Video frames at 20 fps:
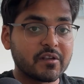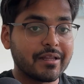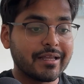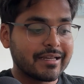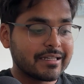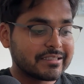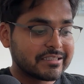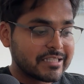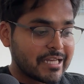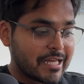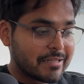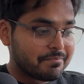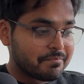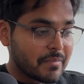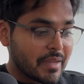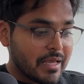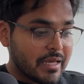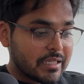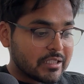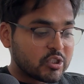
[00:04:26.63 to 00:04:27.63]
like I said,
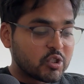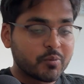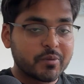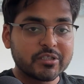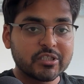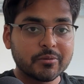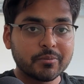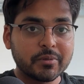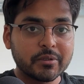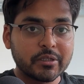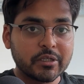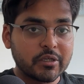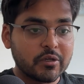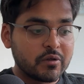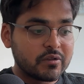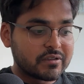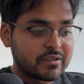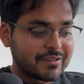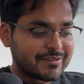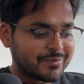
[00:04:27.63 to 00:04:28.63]
super simple to
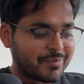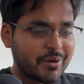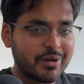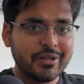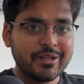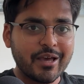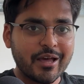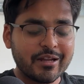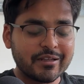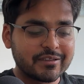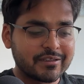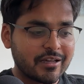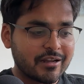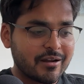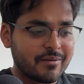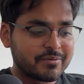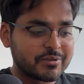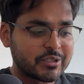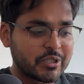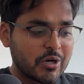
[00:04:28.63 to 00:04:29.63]
use. There's barely any
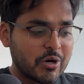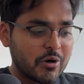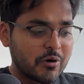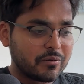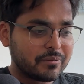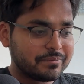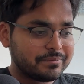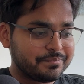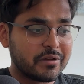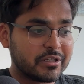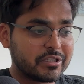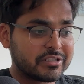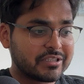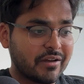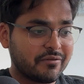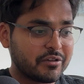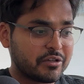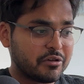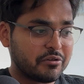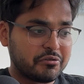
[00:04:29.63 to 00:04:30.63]
setup, so you just
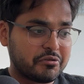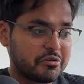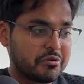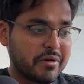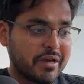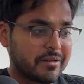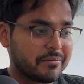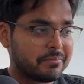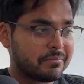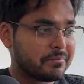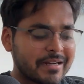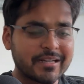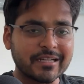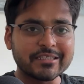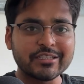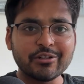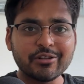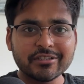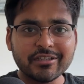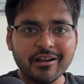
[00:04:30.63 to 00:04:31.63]
have to go do it.
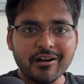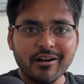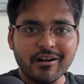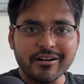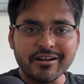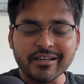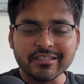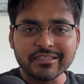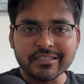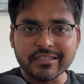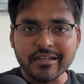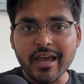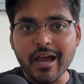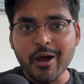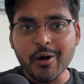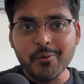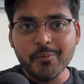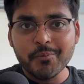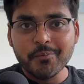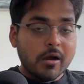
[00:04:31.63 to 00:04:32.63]
Doesn't look that hard, does it
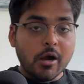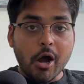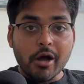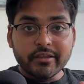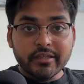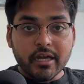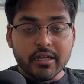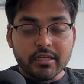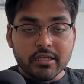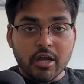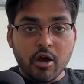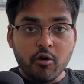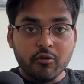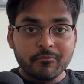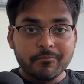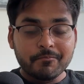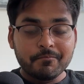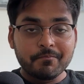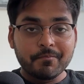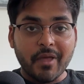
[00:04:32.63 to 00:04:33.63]
now? On that
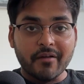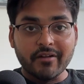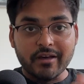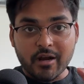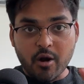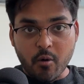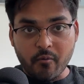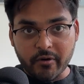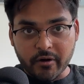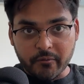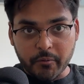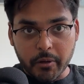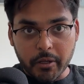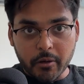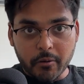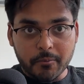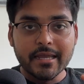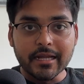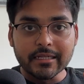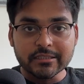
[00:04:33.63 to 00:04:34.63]
note, I've got homework for
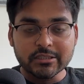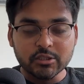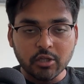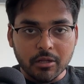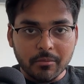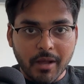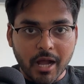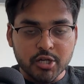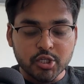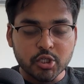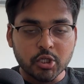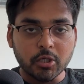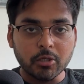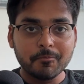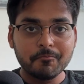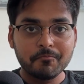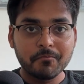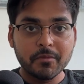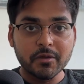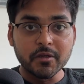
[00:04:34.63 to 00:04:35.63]
you. Install
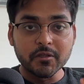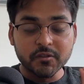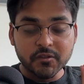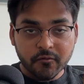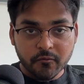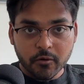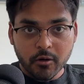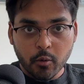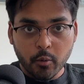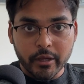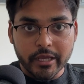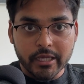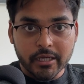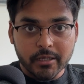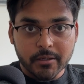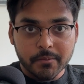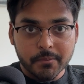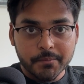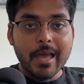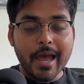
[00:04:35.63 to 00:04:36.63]
Magical, use it for a week,
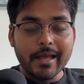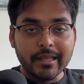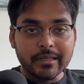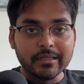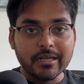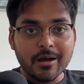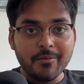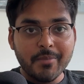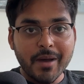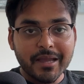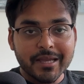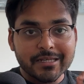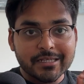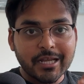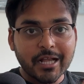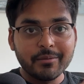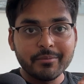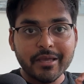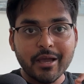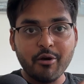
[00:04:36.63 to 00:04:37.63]
and come back and
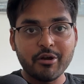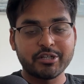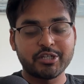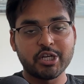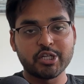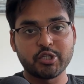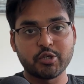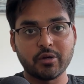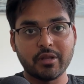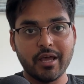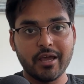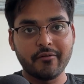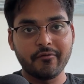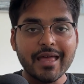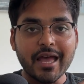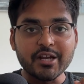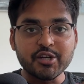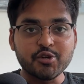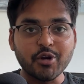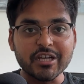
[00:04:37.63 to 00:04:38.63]
tell me how it changed your life.
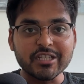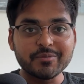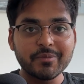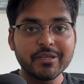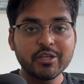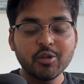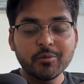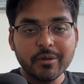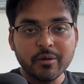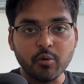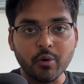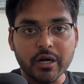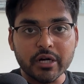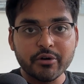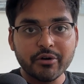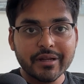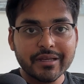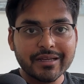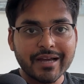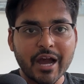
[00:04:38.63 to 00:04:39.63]
And trust me, you'll be
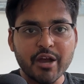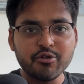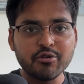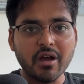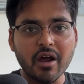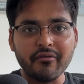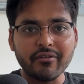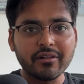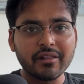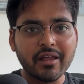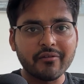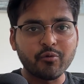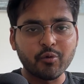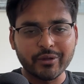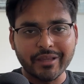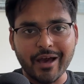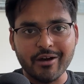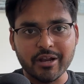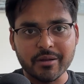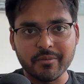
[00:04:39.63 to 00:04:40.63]
wondering how you ever lived
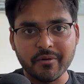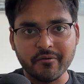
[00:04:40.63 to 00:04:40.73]
without it